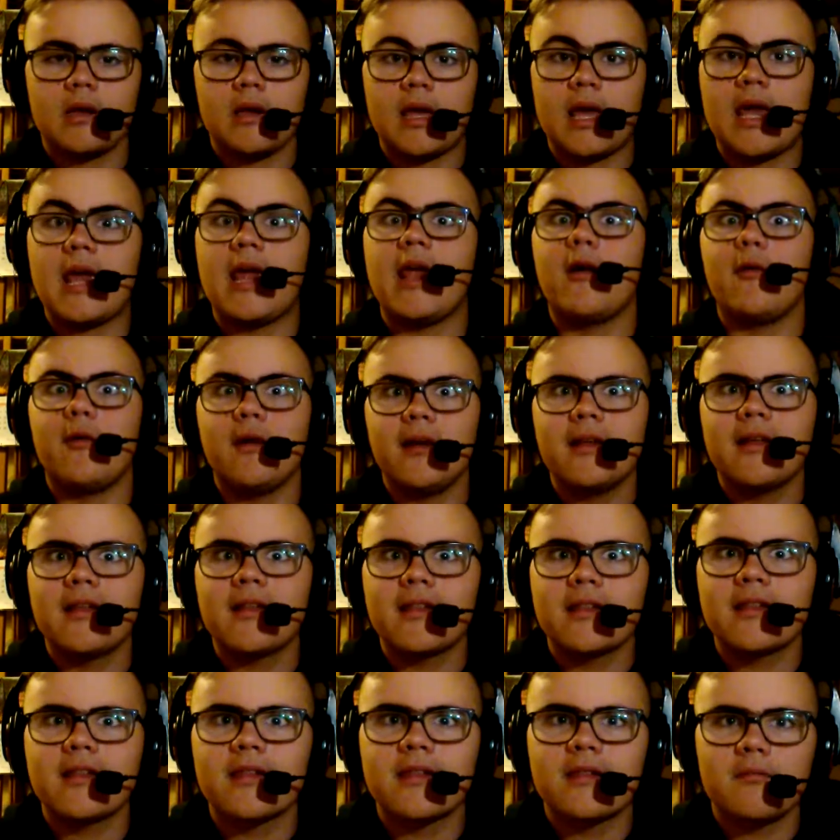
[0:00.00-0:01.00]

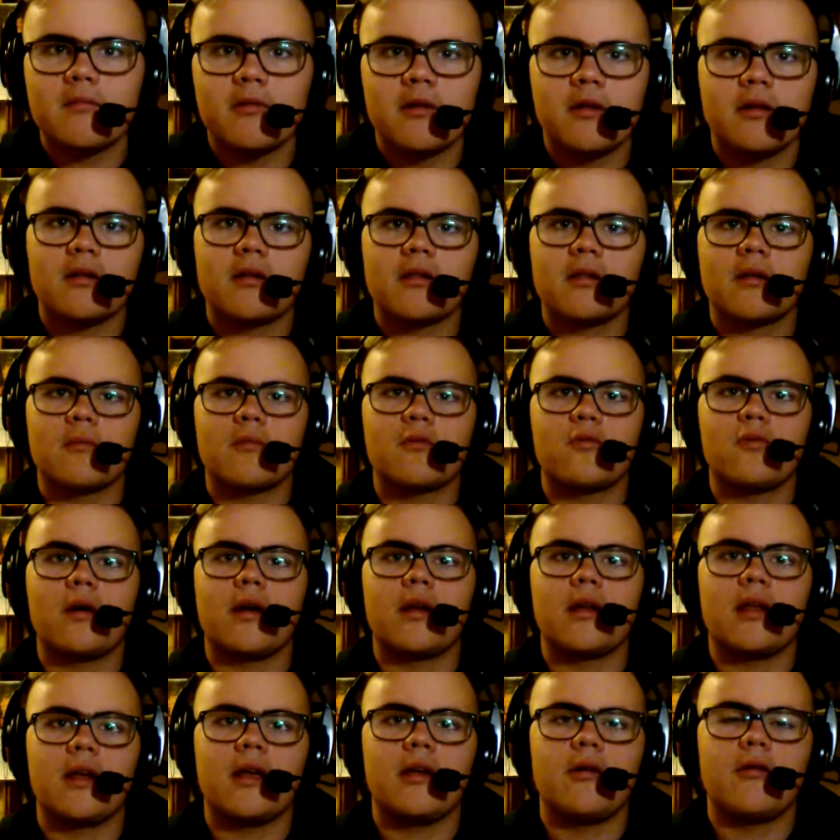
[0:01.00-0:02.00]
hairiness, because I'm
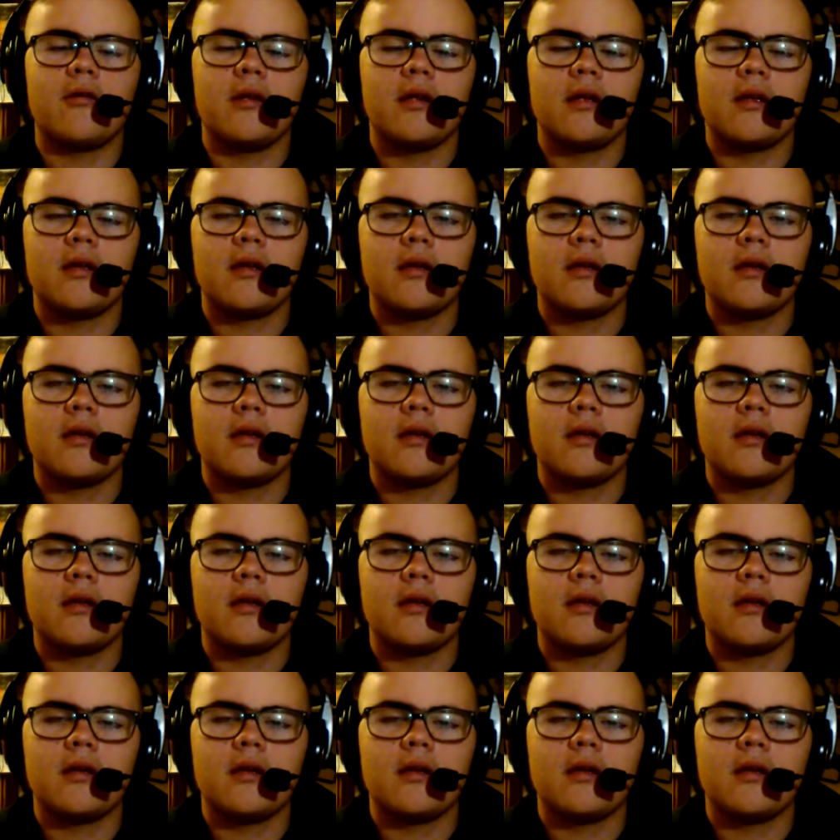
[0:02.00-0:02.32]
quite hairy.